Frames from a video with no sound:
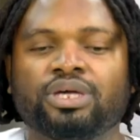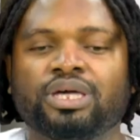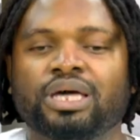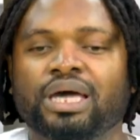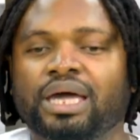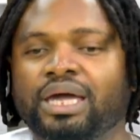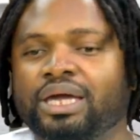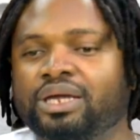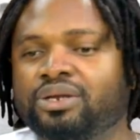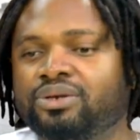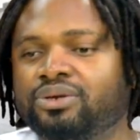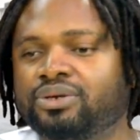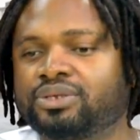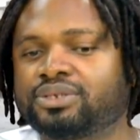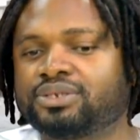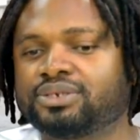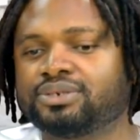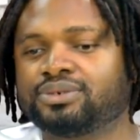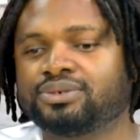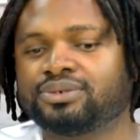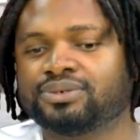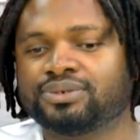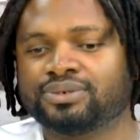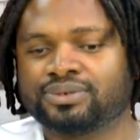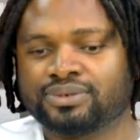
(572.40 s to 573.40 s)
guy,
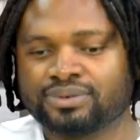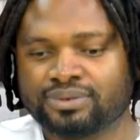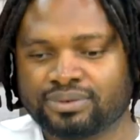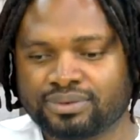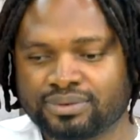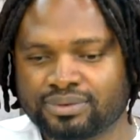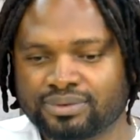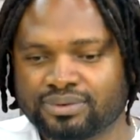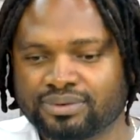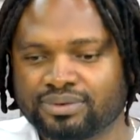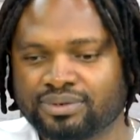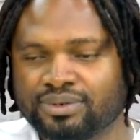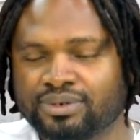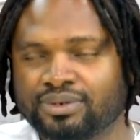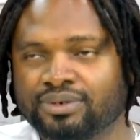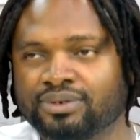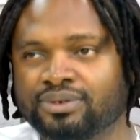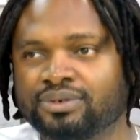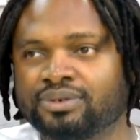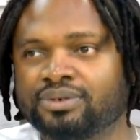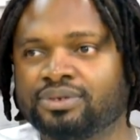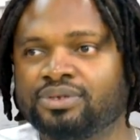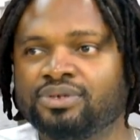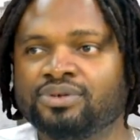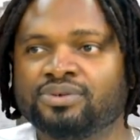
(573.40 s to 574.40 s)
nothing to you. You
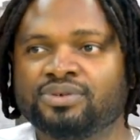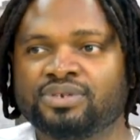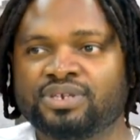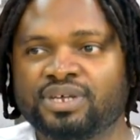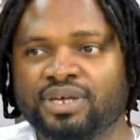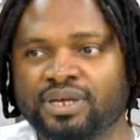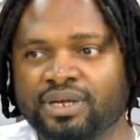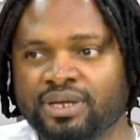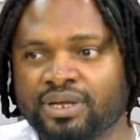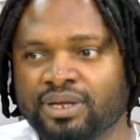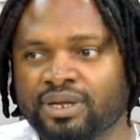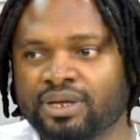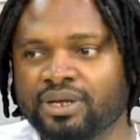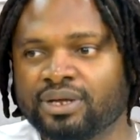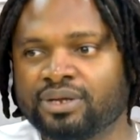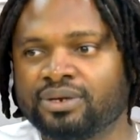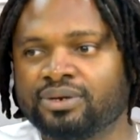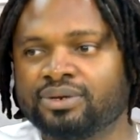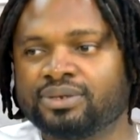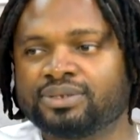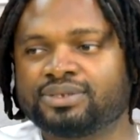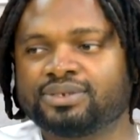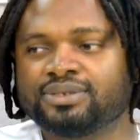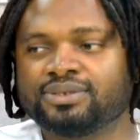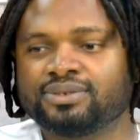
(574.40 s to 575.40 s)
know, you
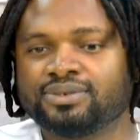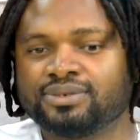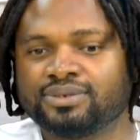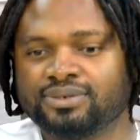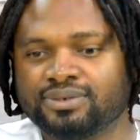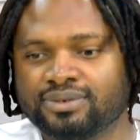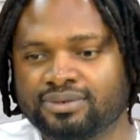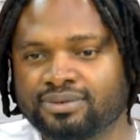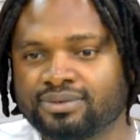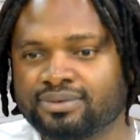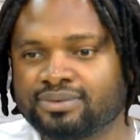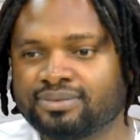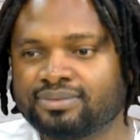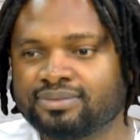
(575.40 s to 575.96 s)
nothing to you.